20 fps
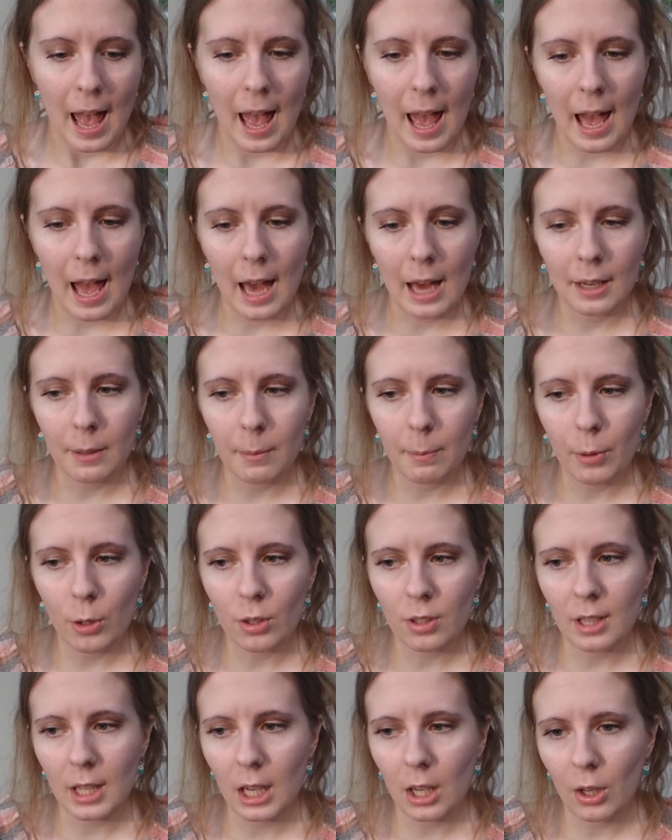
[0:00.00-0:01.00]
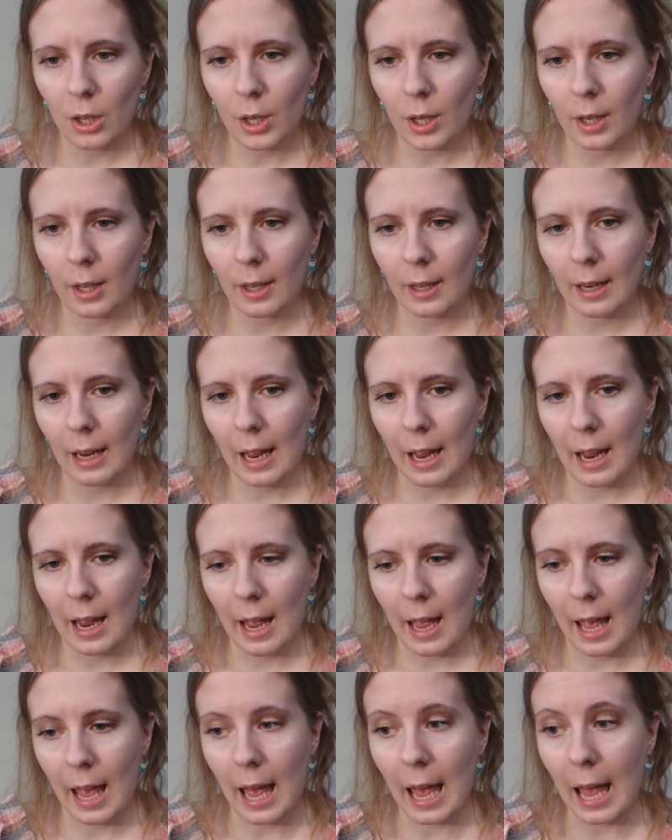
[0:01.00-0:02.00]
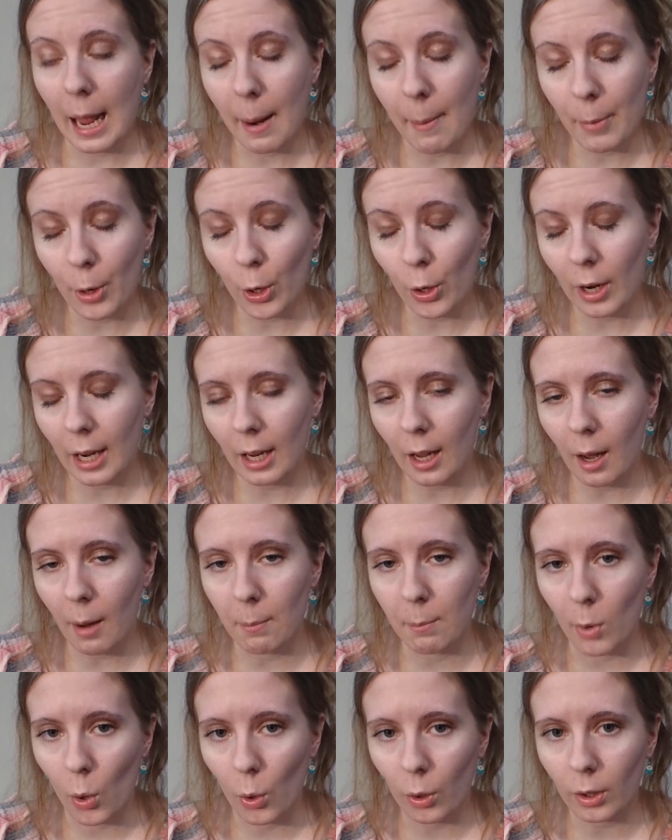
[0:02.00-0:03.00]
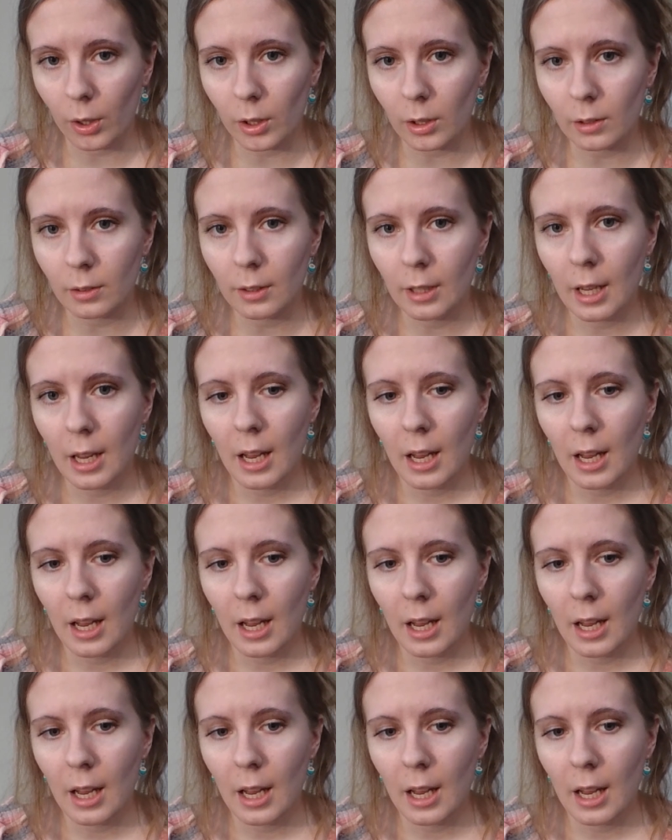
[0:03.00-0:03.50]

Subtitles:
And books that are hammering a moral,